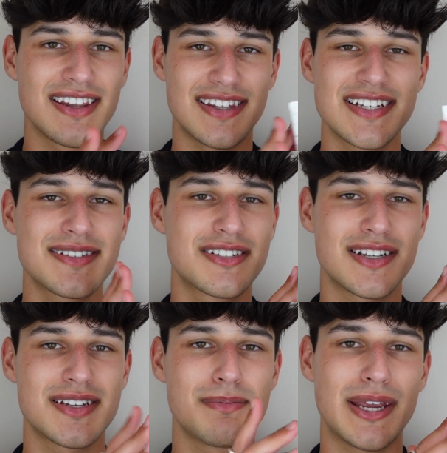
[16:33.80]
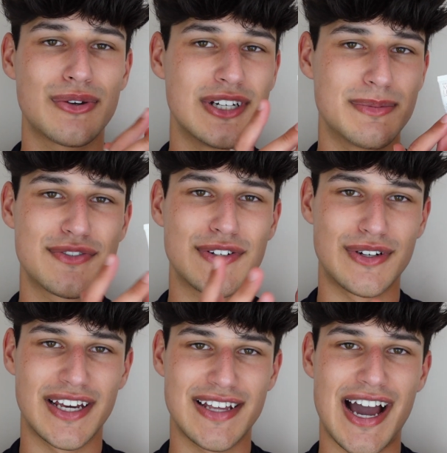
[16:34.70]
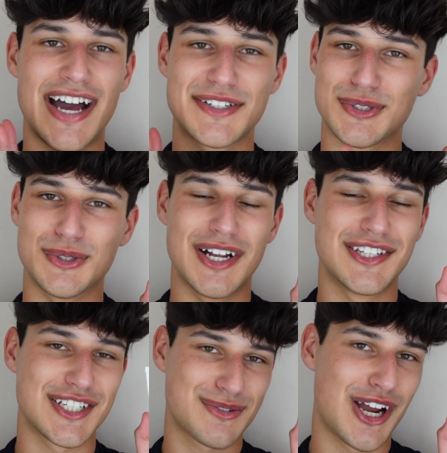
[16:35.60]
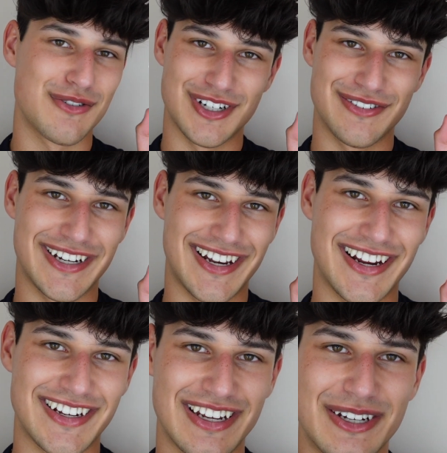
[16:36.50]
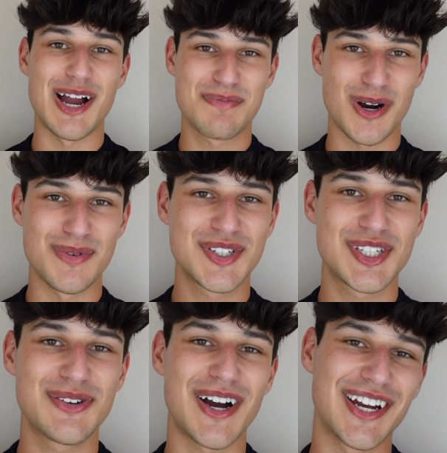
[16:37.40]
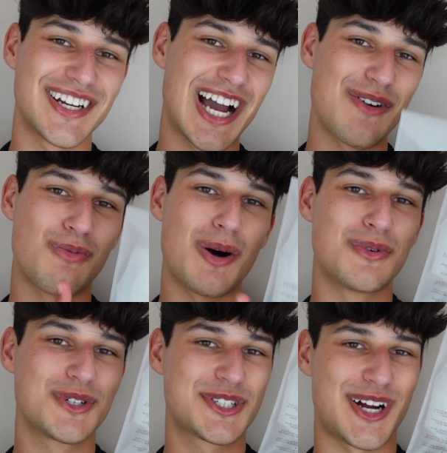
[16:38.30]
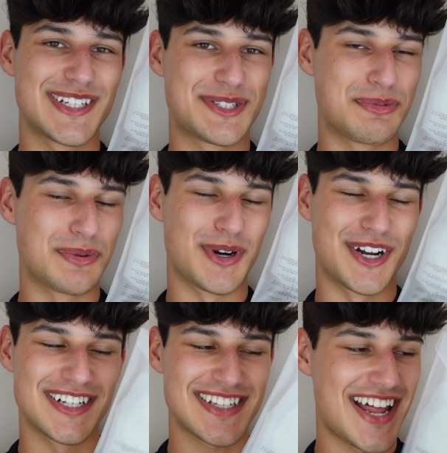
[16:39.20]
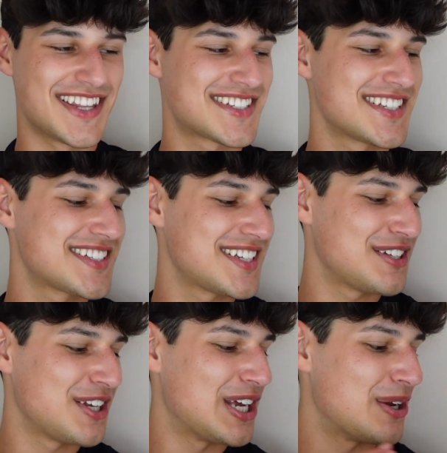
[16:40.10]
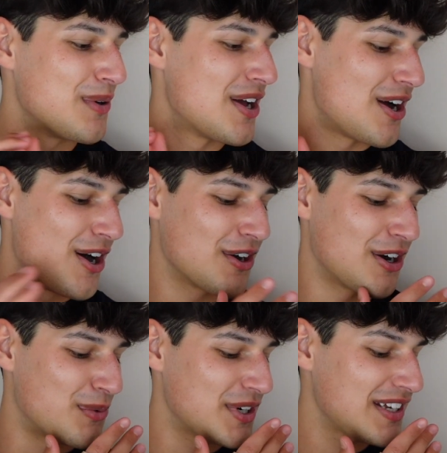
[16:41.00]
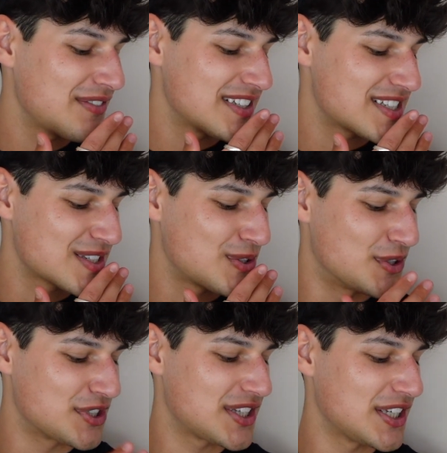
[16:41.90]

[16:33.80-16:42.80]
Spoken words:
This doesn't make your lips feel like that at all, and that's why I really, really like it. I promise you I only have one more Charlotte Tilbury product, and this is the new, oh God, what even is this called?